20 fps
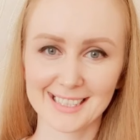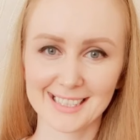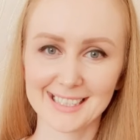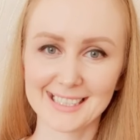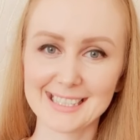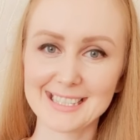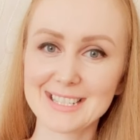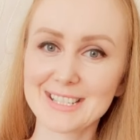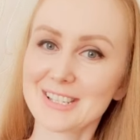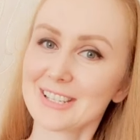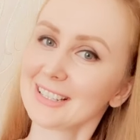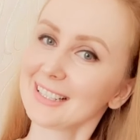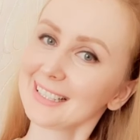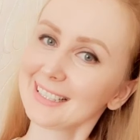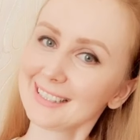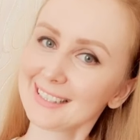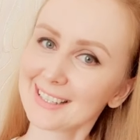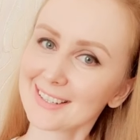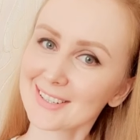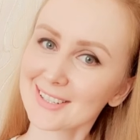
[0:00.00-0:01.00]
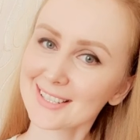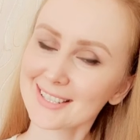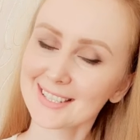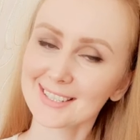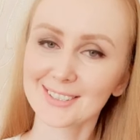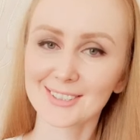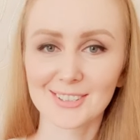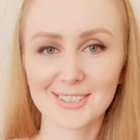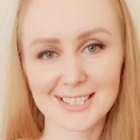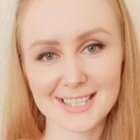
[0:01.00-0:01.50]
In Chile, there is
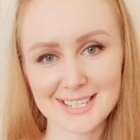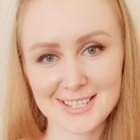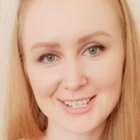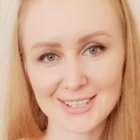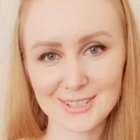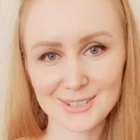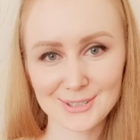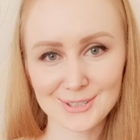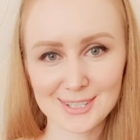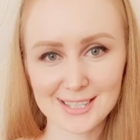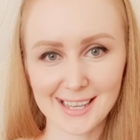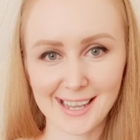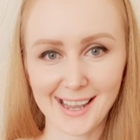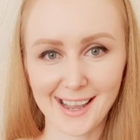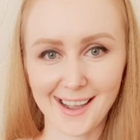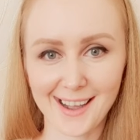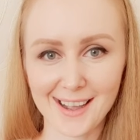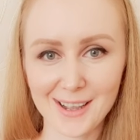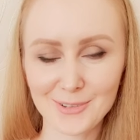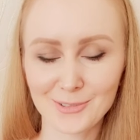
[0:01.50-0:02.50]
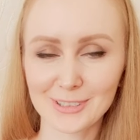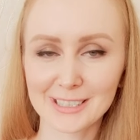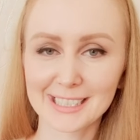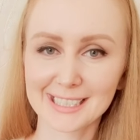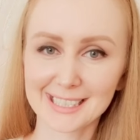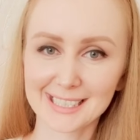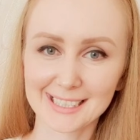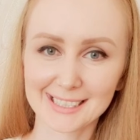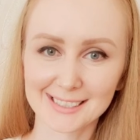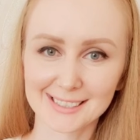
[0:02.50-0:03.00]
a tradition to say hi with a
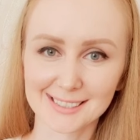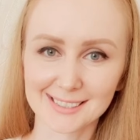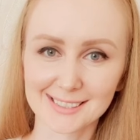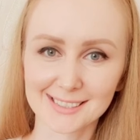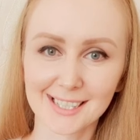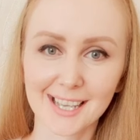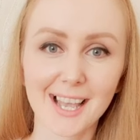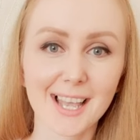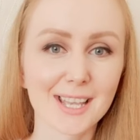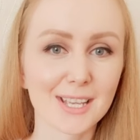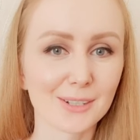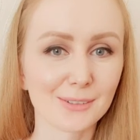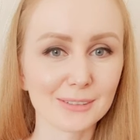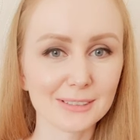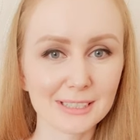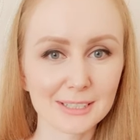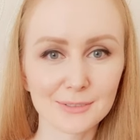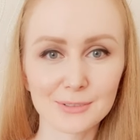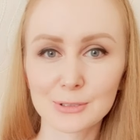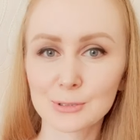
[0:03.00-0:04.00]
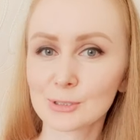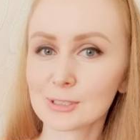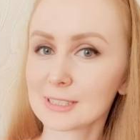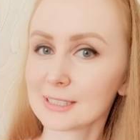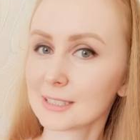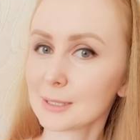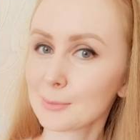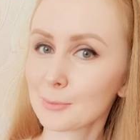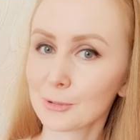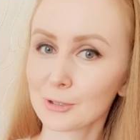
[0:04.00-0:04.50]
kiss, even if you
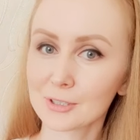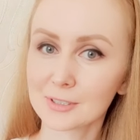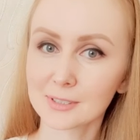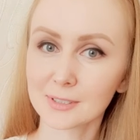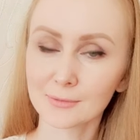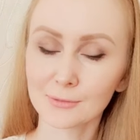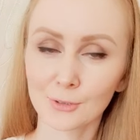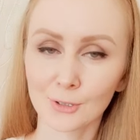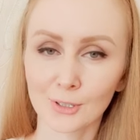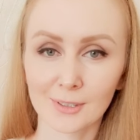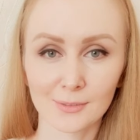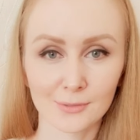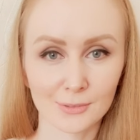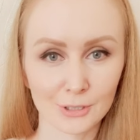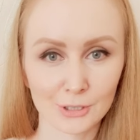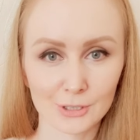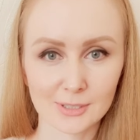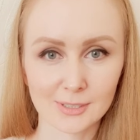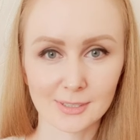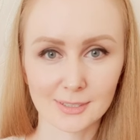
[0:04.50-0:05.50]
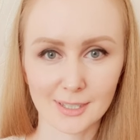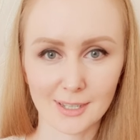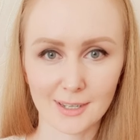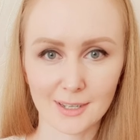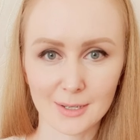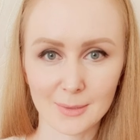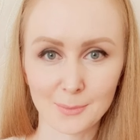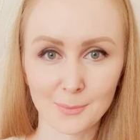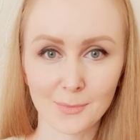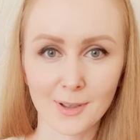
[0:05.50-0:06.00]
see the person for the first
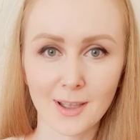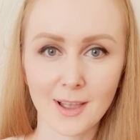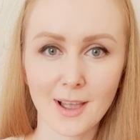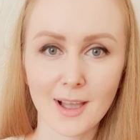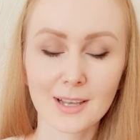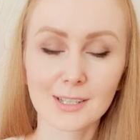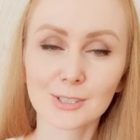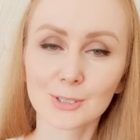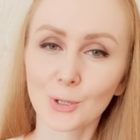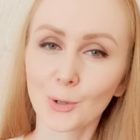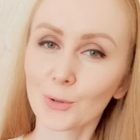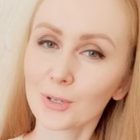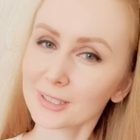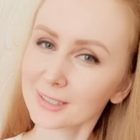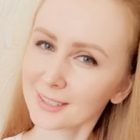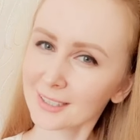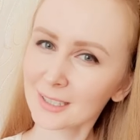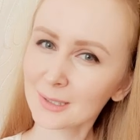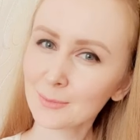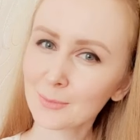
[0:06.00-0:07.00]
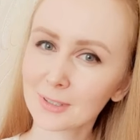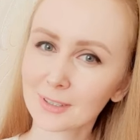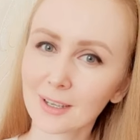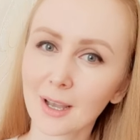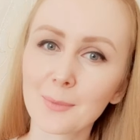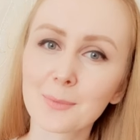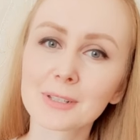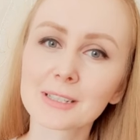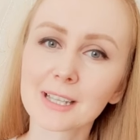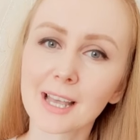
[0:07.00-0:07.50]
time. So it can
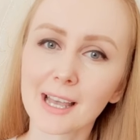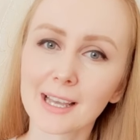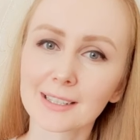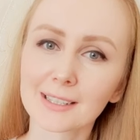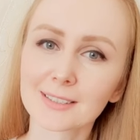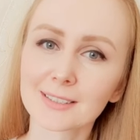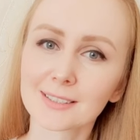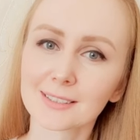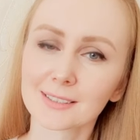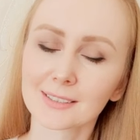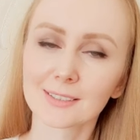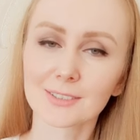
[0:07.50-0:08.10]
become in handy.